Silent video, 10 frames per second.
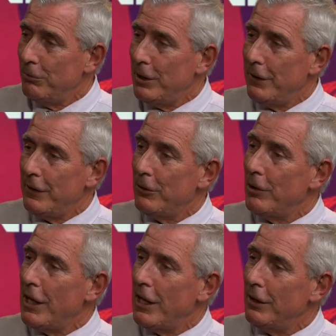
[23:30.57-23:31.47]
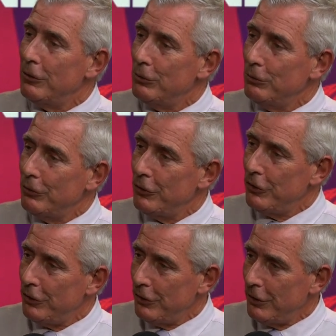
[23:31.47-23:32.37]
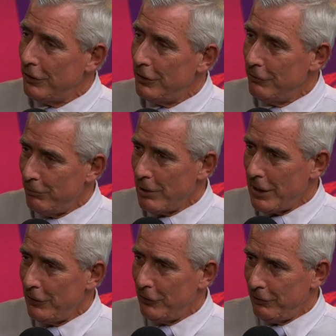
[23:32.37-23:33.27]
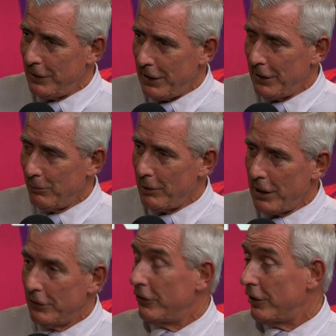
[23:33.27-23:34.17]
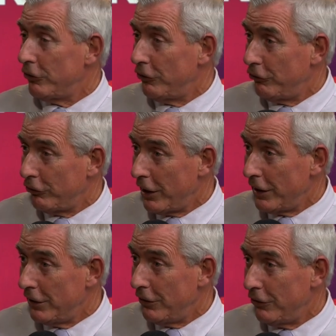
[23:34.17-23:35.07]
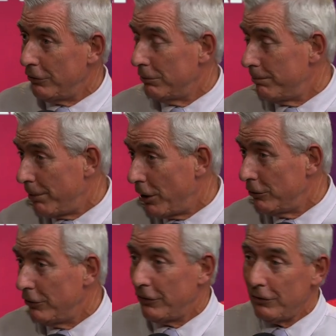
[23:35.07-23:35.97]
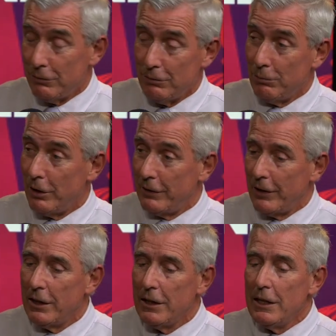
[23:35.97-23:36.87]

where there are alternative ways of getting around, such as trains or boats or whatever,